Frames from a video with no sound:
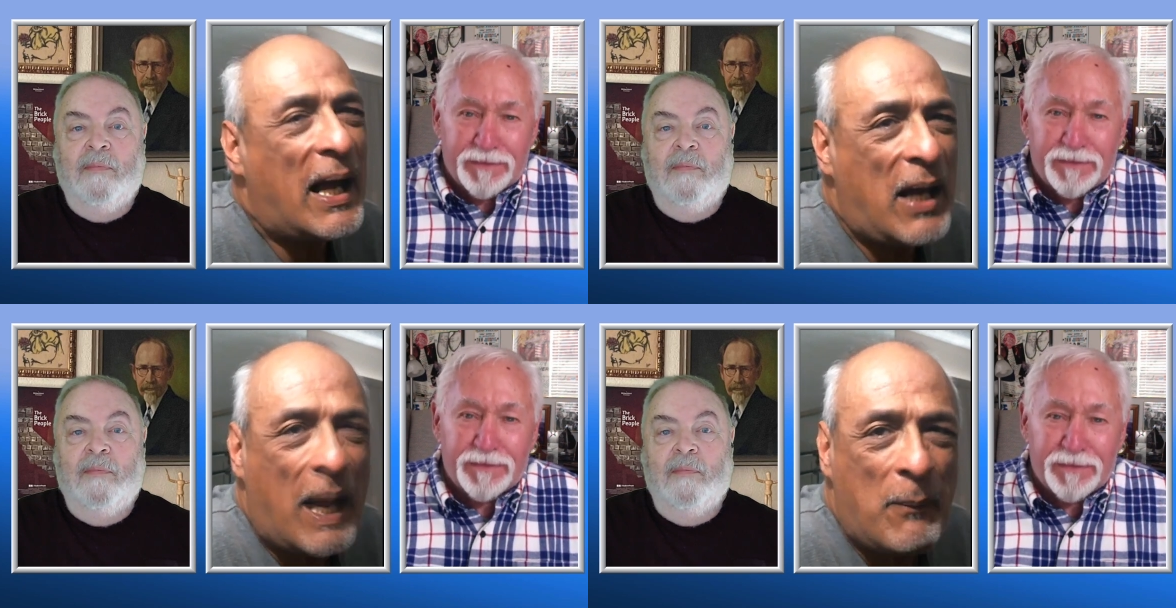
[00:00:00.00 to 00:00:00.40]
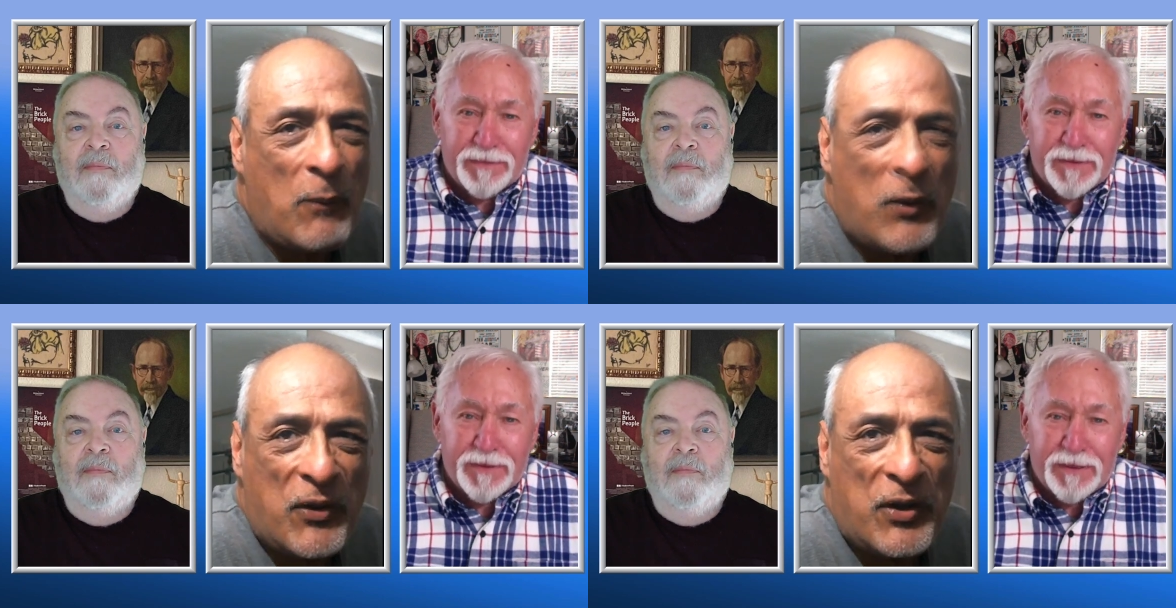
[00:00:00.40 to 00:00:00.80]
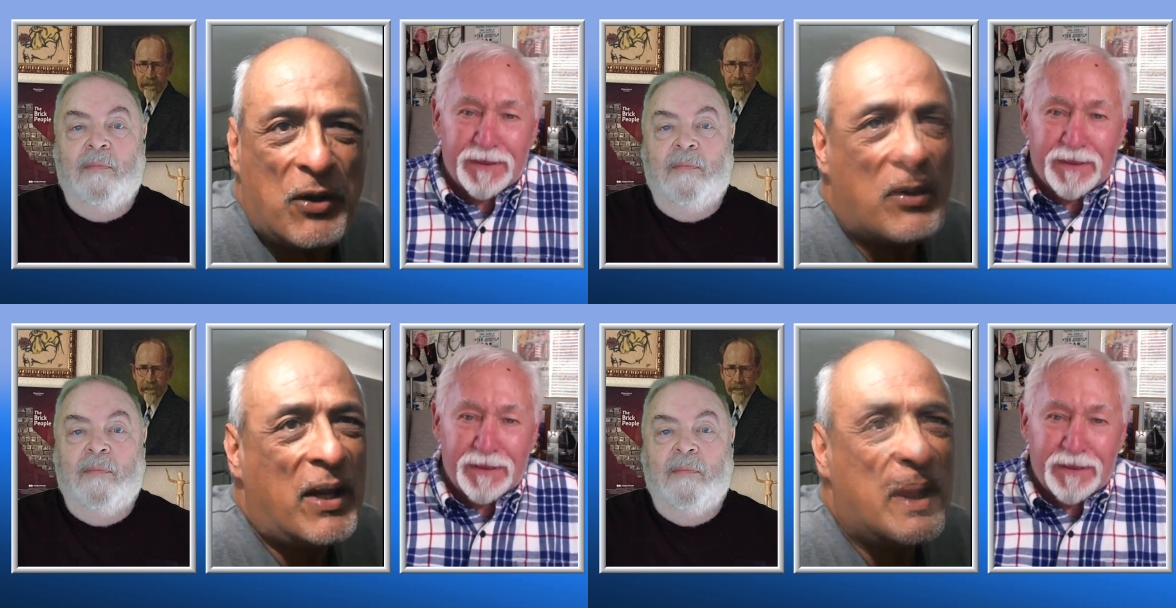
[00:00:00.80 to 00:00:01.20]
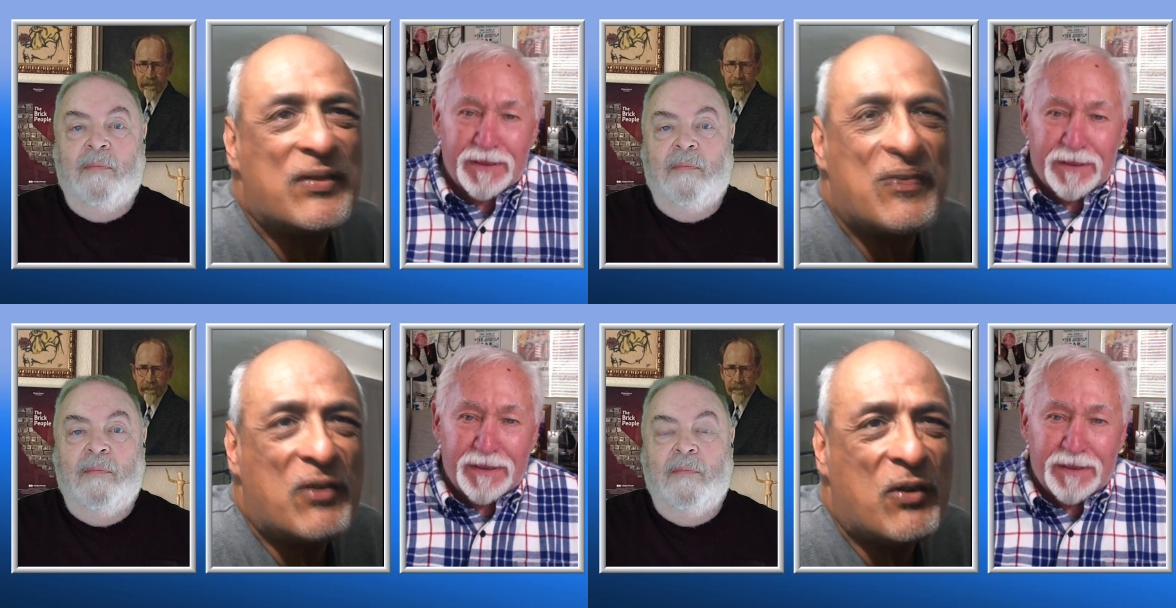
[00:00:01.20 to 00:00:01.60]
Speaker 1: I'm with you. Let's
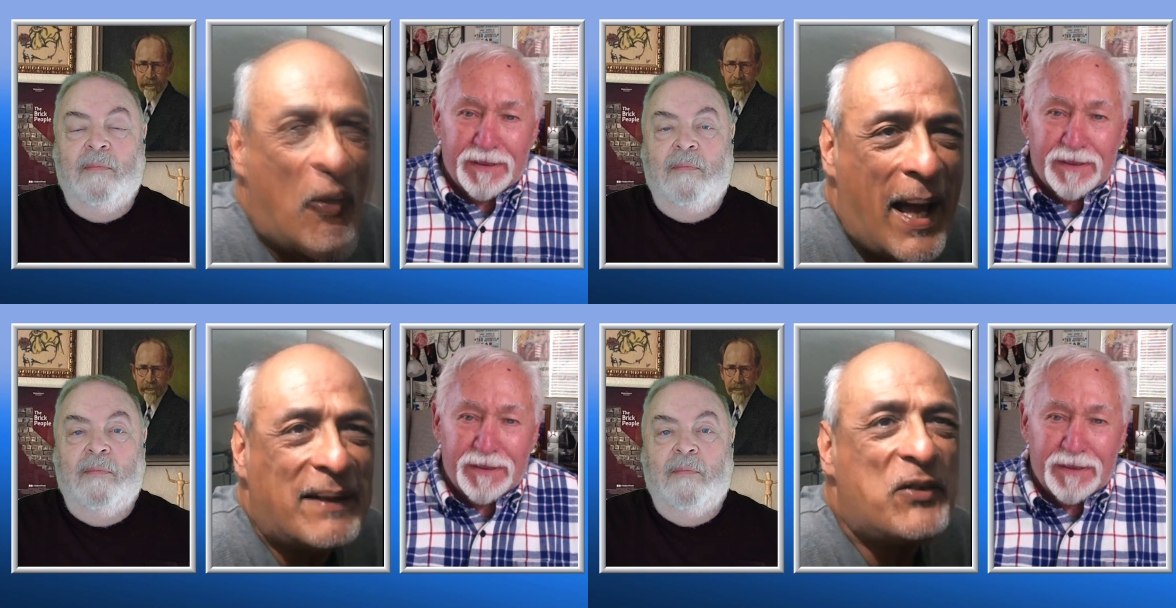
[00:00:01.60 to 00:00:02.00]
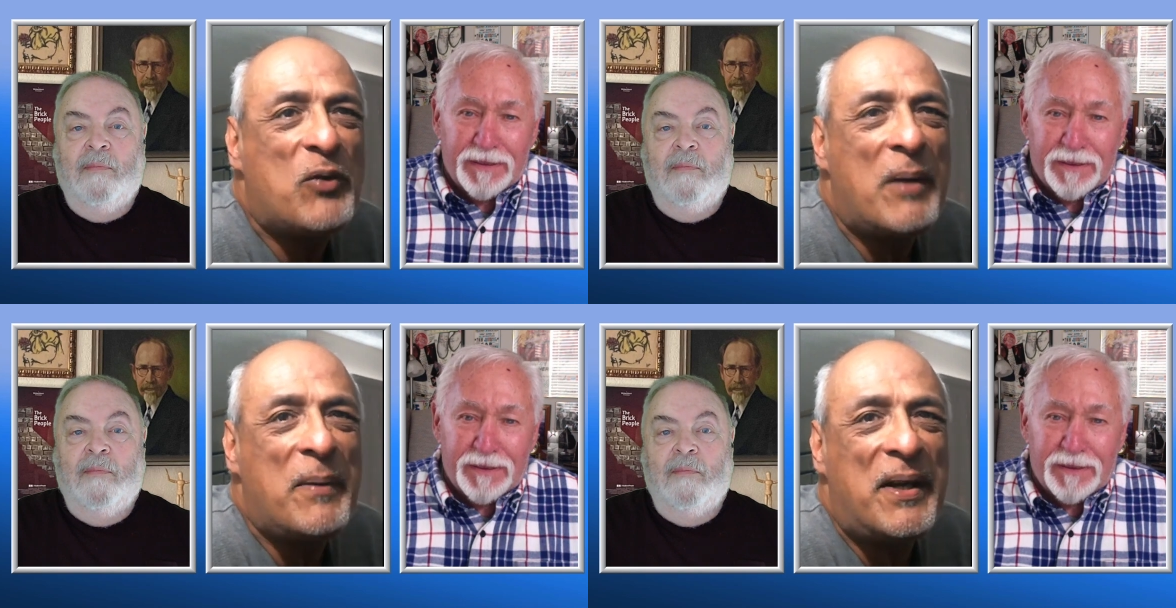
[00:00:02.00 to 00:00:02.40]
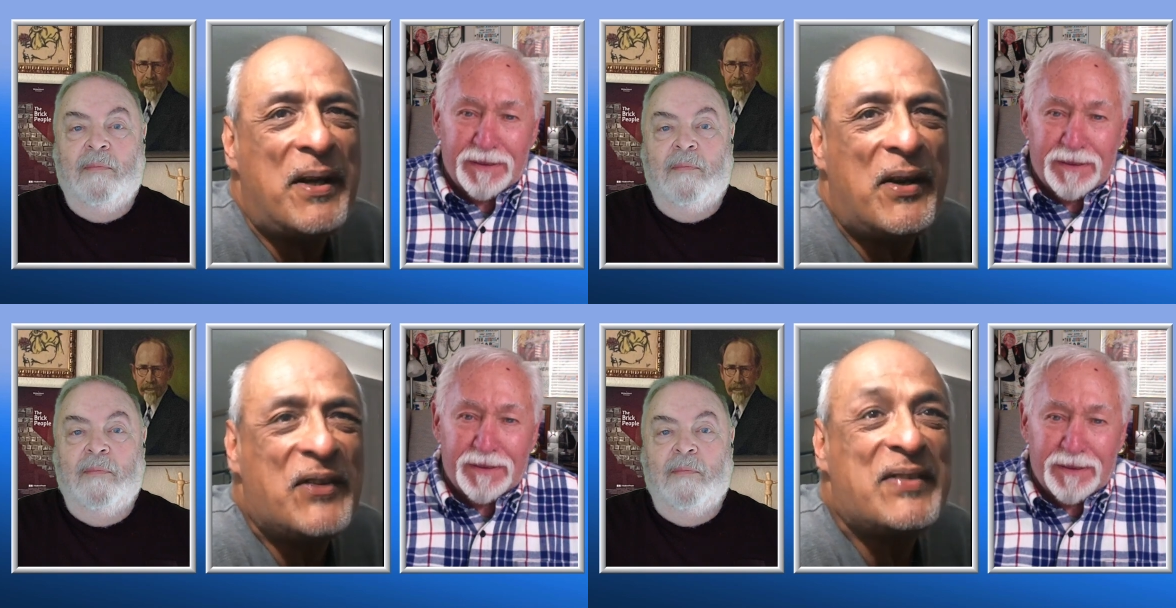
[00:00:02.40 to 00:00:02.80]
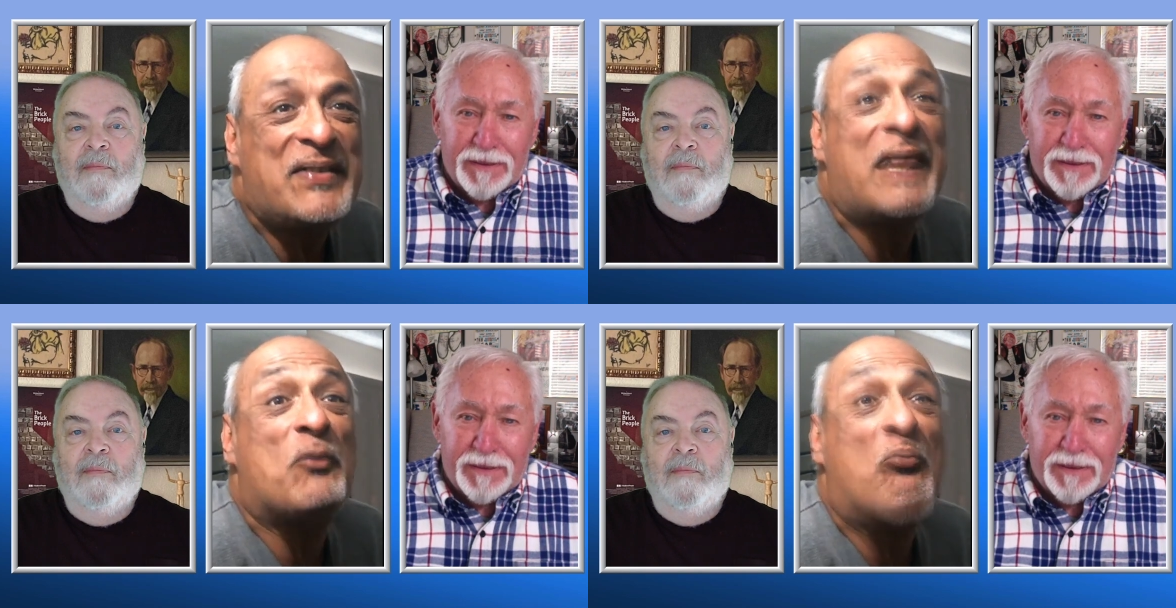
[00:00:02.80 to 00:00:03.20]
go back. Let's reminisce. Let's
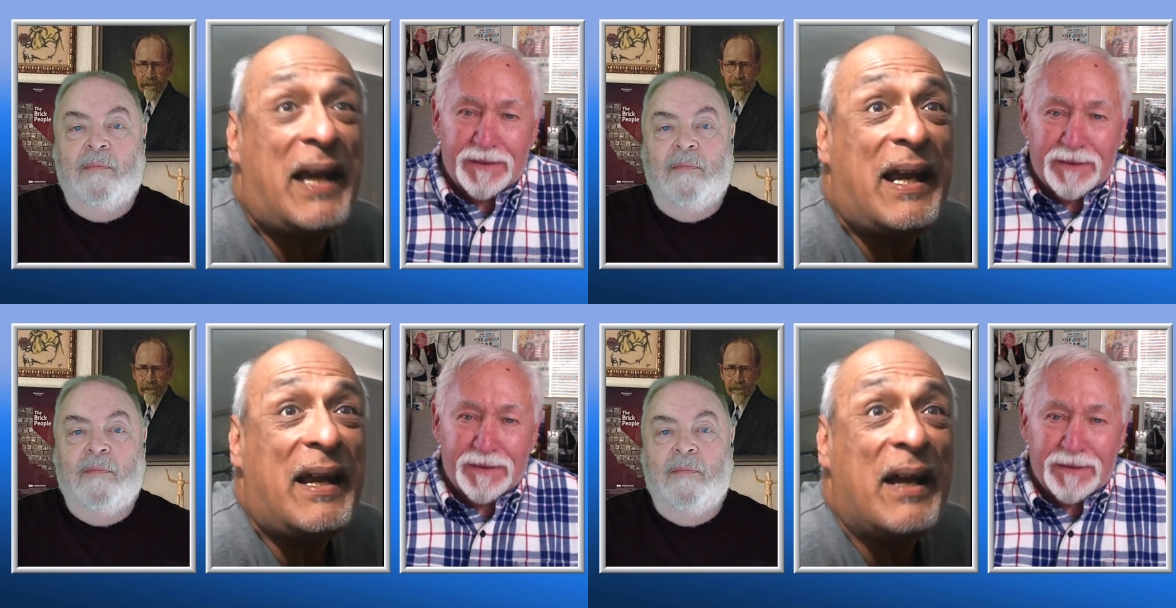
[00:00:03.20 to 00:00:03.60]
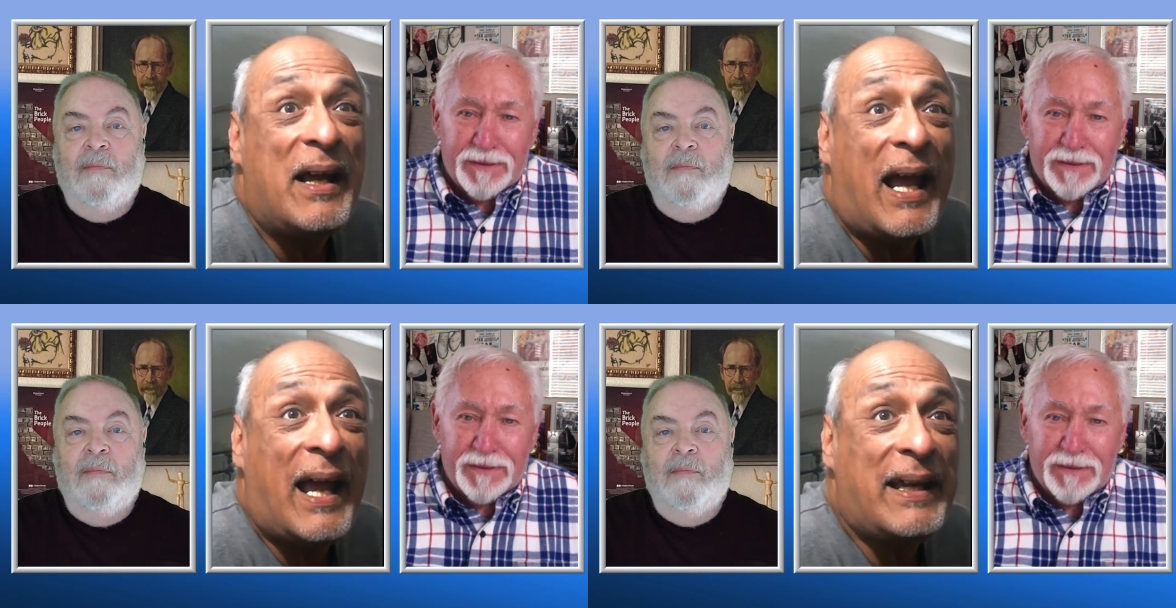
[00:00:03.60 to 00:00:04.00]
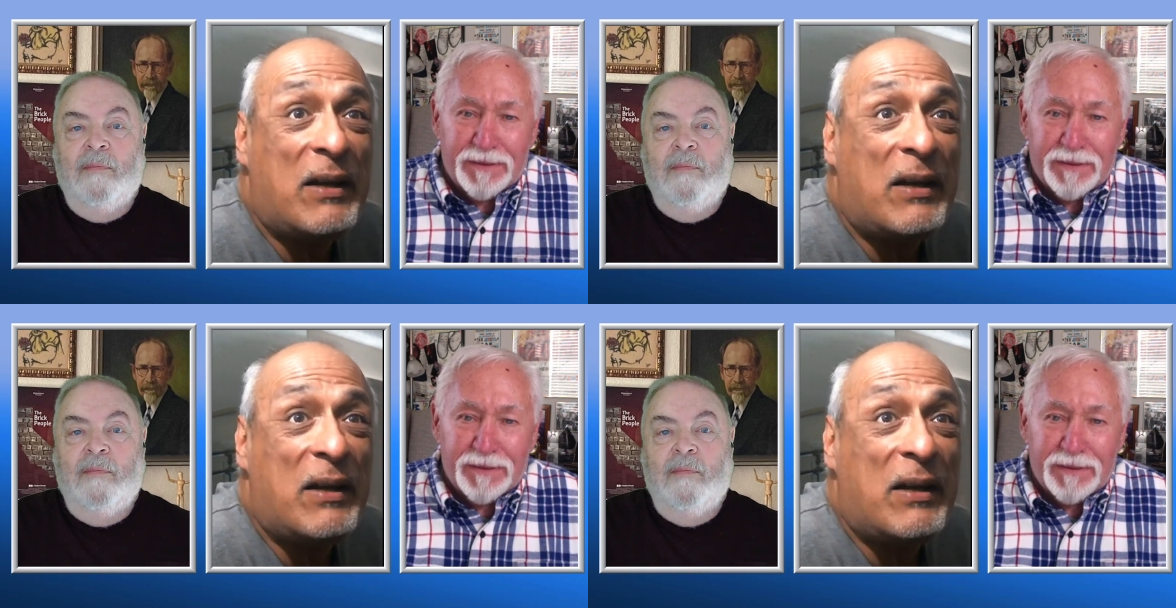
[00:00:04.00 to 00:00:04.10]
get ready and get